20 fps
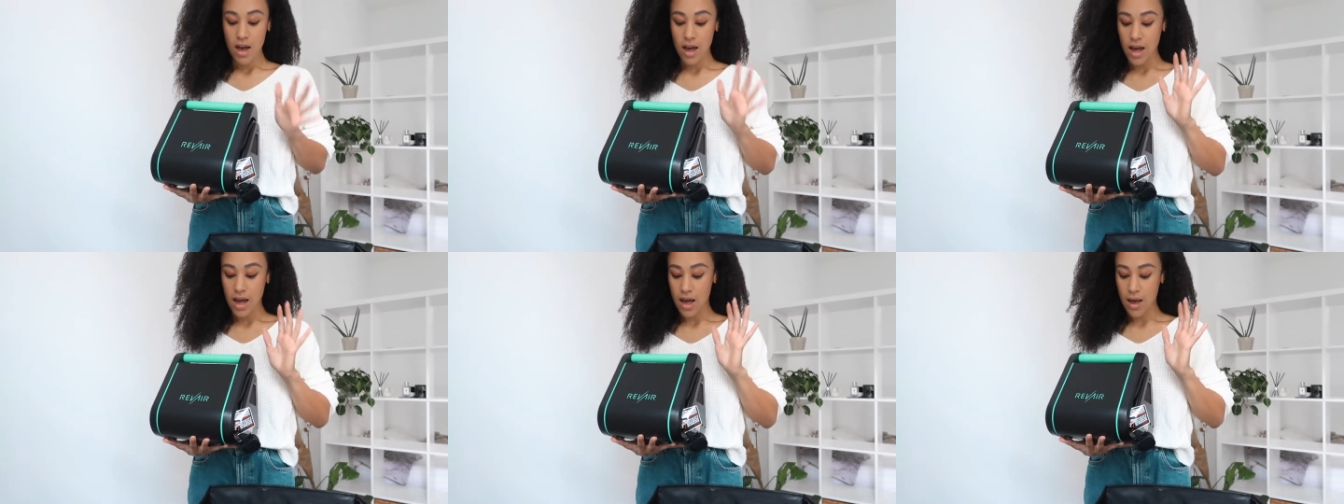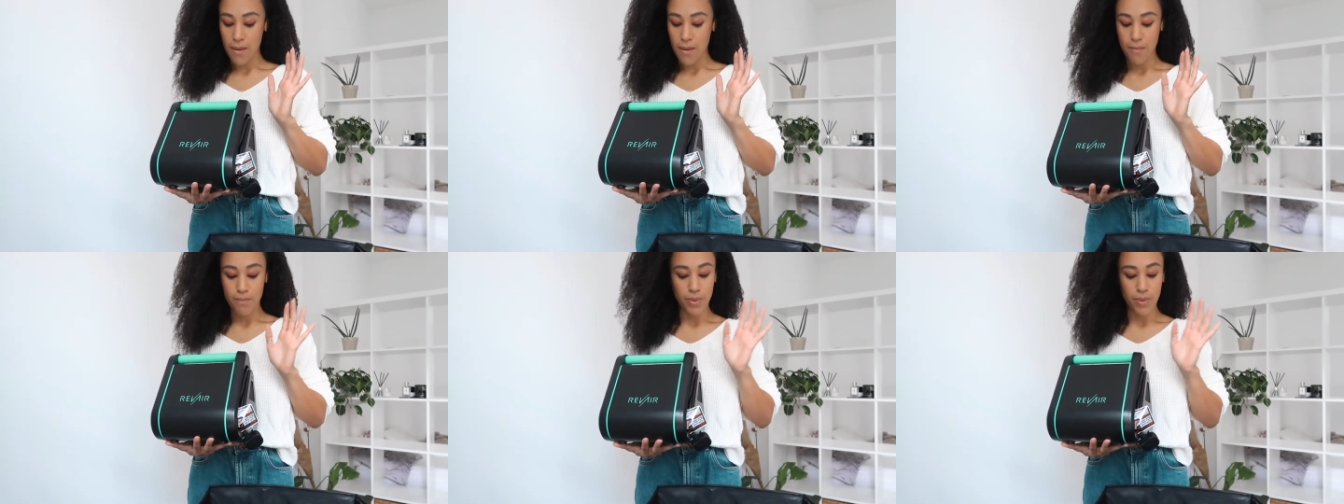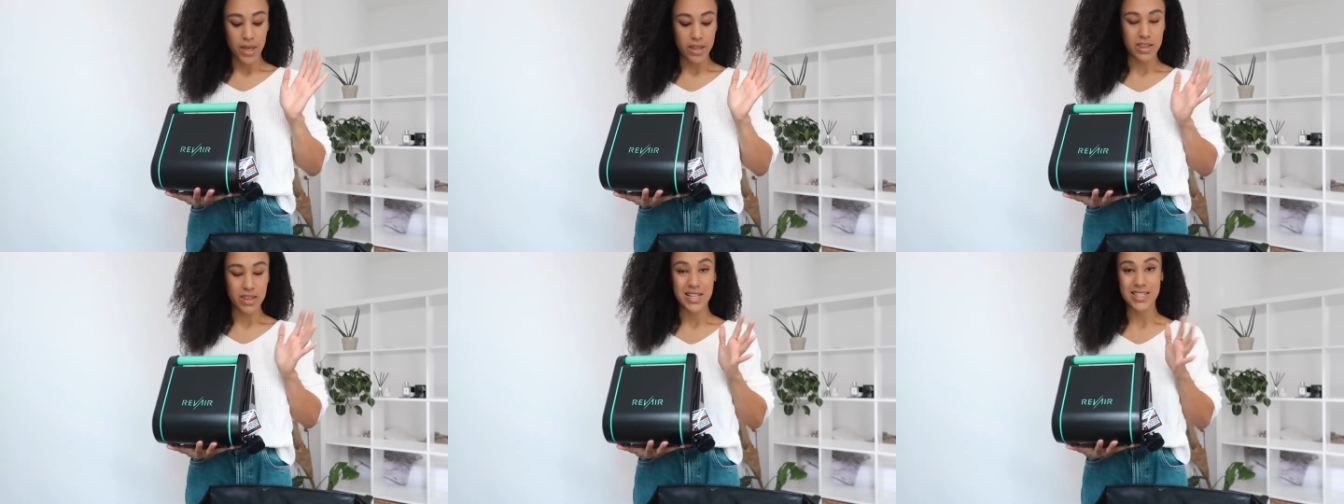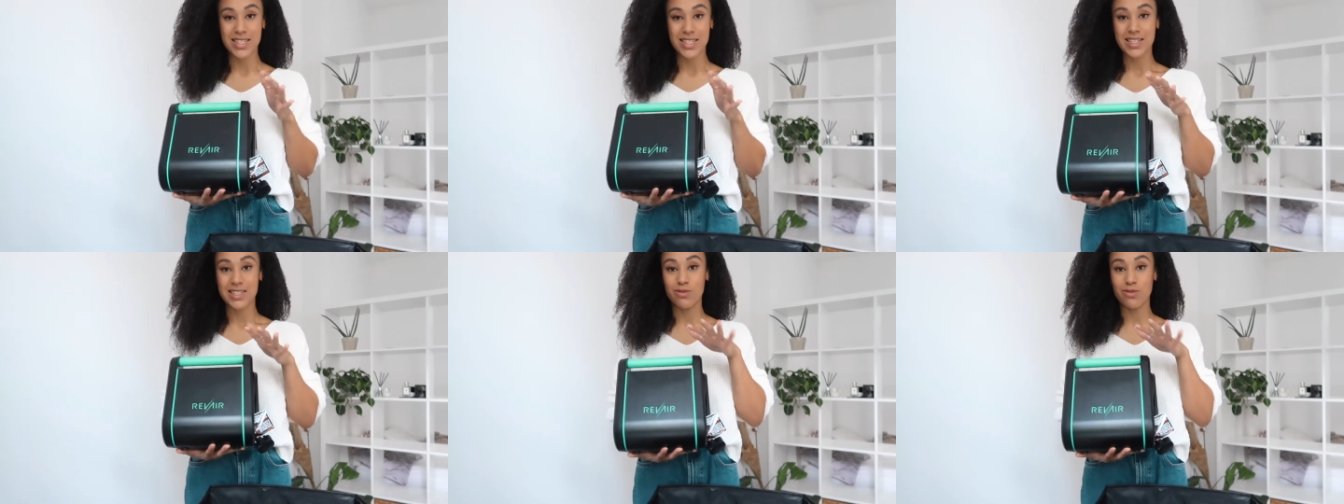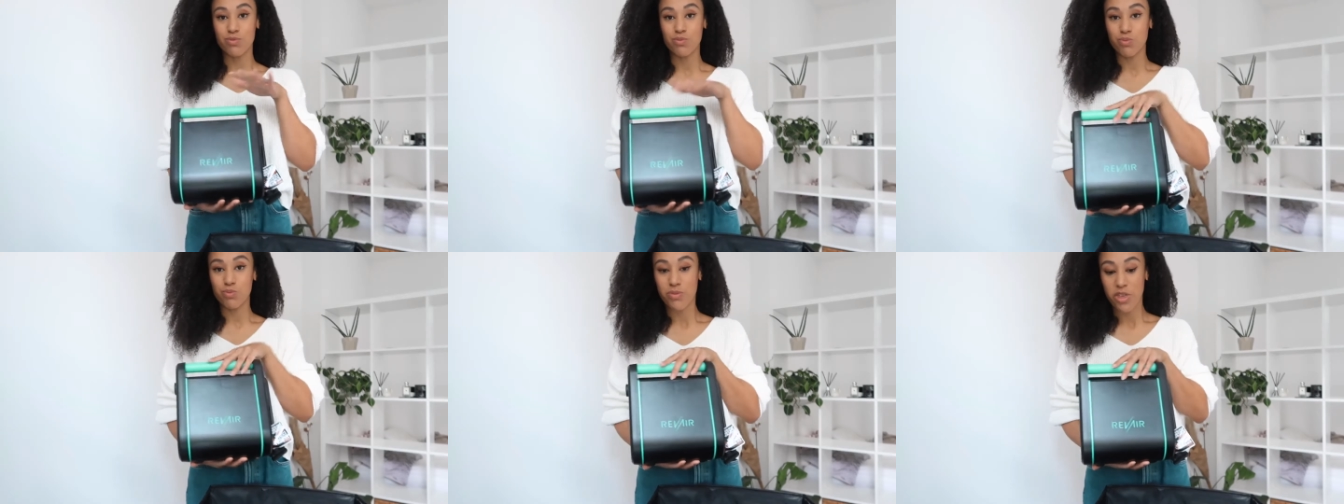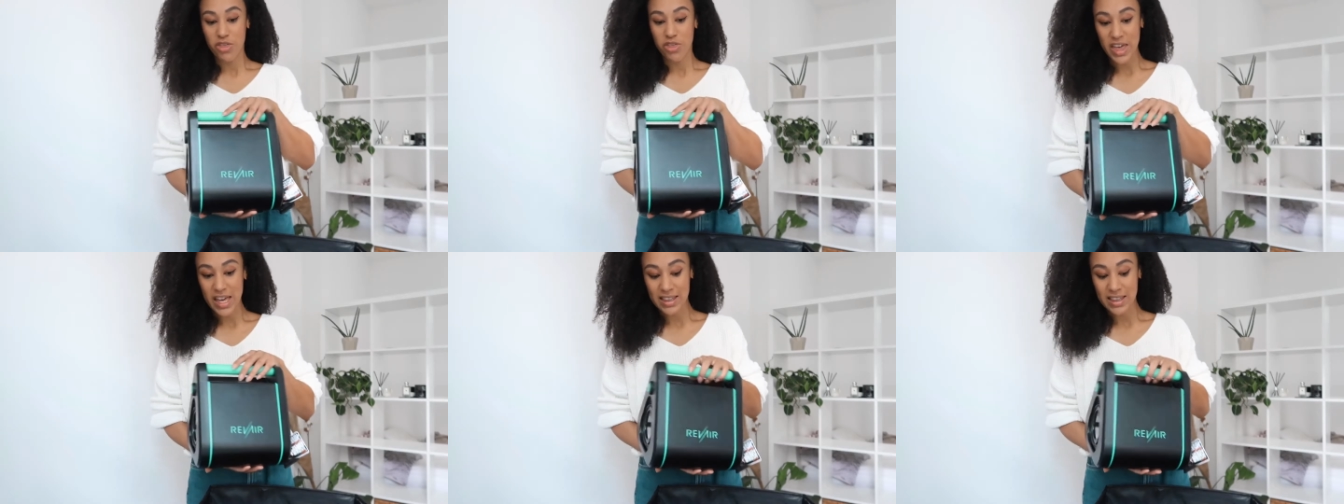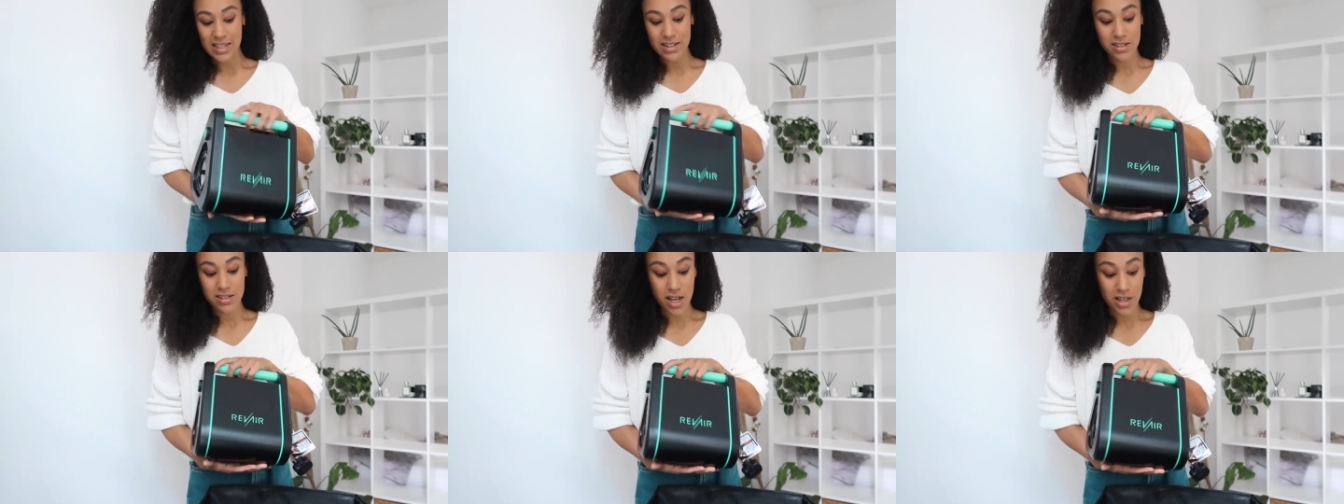um, but this is the thing
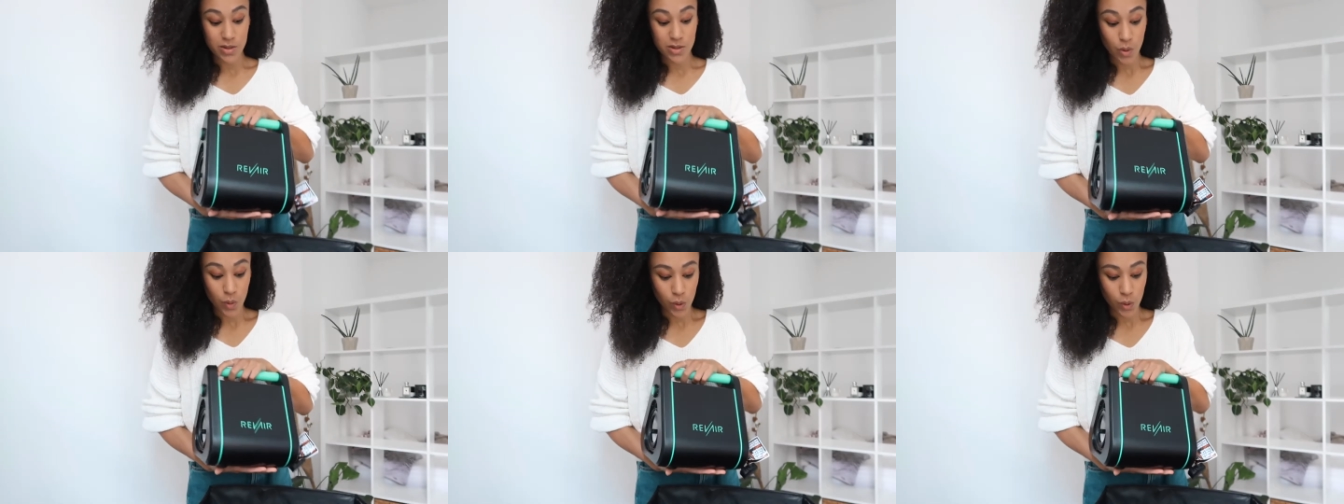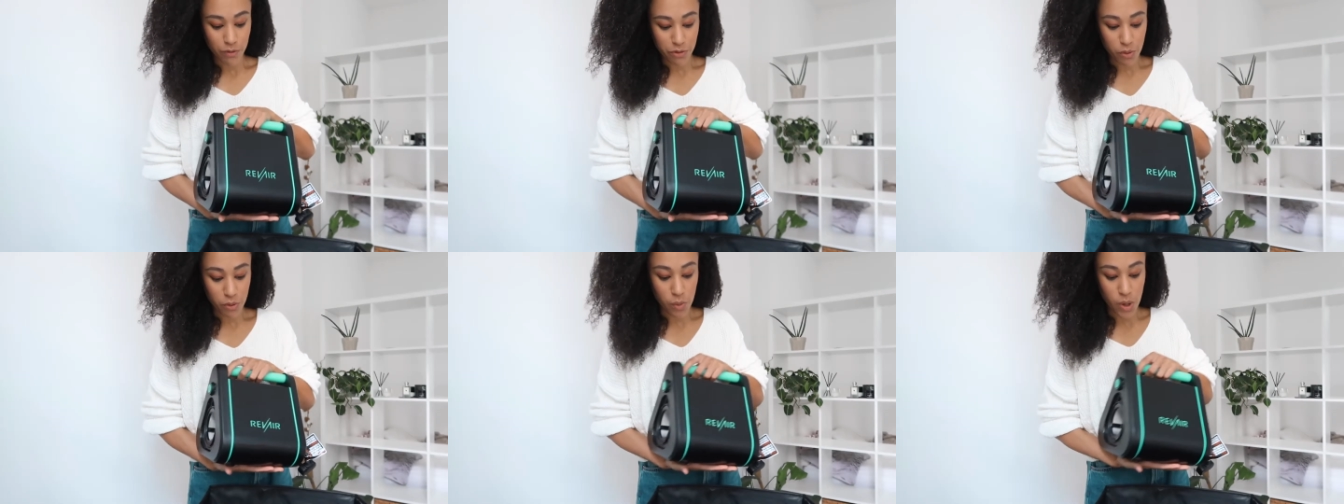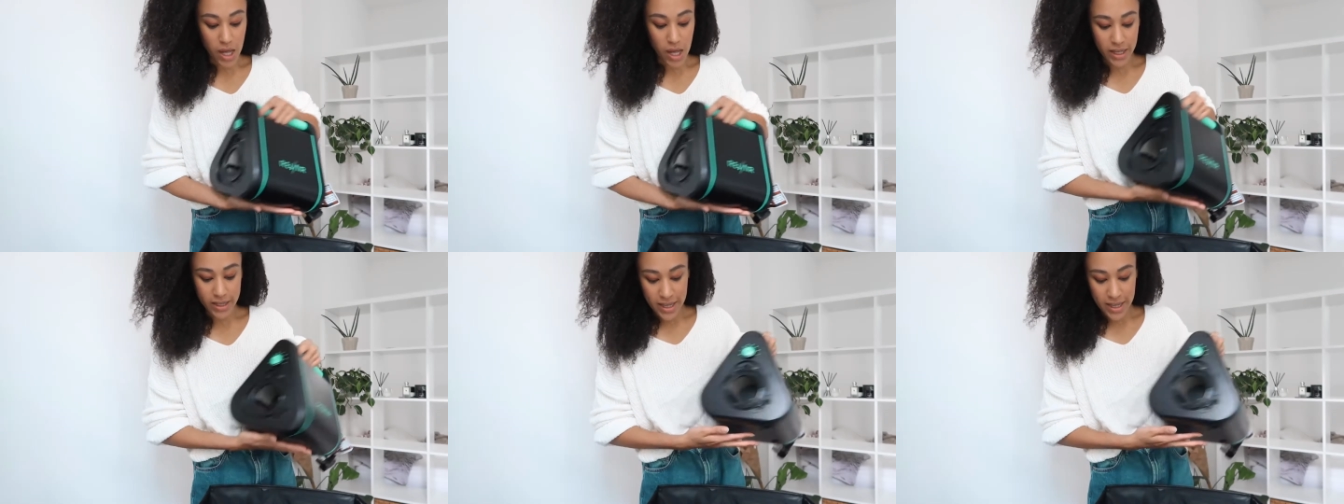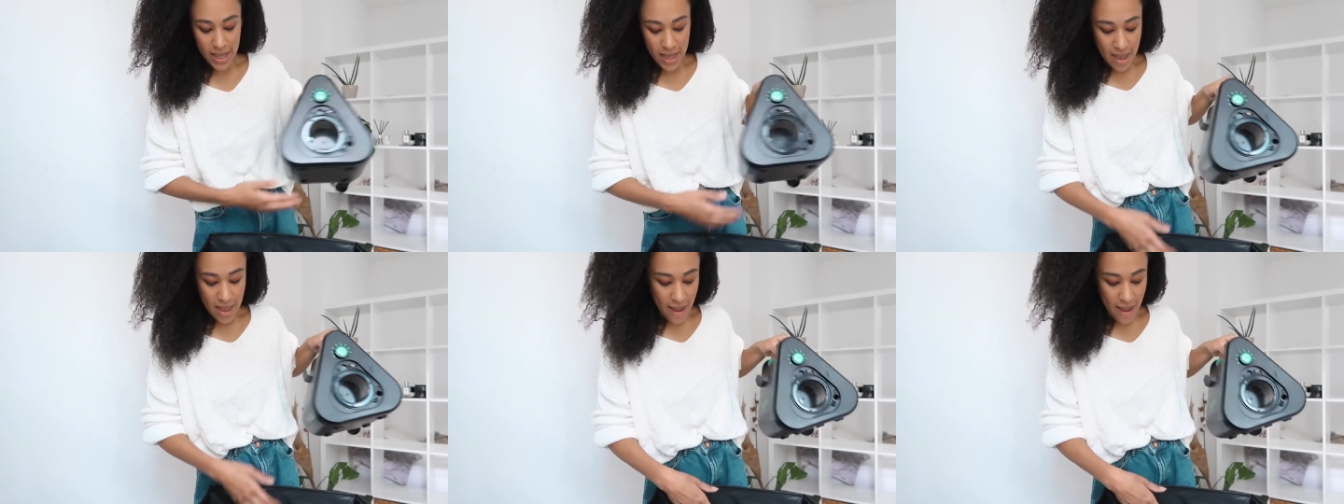that does all of the work.